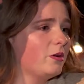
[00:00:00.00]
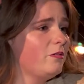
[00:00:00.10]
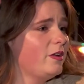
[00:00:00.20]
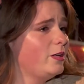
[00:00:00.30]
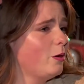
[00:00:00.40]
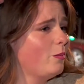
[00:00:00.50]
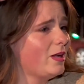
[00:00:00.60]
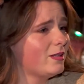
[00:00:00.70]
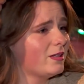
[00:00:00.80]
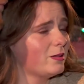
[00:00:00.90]
What if he don't
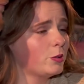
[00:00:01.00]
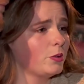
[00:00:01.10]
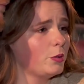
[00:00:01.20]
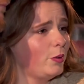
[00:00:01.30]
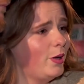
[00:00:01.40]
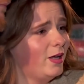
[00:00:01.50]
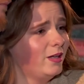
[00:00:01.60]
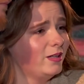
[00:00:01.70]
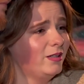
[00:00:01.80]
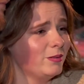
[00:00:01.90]
make it through
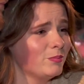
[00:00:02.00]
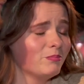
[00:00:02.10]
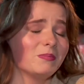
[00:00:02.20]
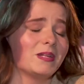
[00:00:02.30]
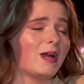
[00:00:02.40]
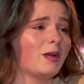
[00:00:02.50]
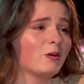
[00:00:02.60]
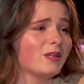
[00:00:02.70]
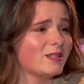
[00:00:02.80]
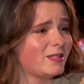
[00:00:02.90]
and I
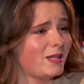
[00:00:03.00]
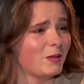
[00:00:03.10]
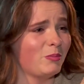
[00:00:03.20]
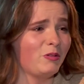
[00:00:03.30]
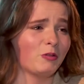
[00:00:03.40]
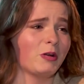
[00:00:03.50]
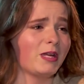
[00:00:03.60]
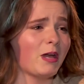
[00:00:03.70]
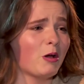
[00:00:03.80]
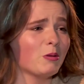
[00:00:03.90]
don't get to see him before he
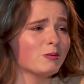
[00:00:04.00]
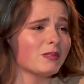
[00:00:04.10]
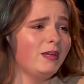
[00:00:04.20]
goes?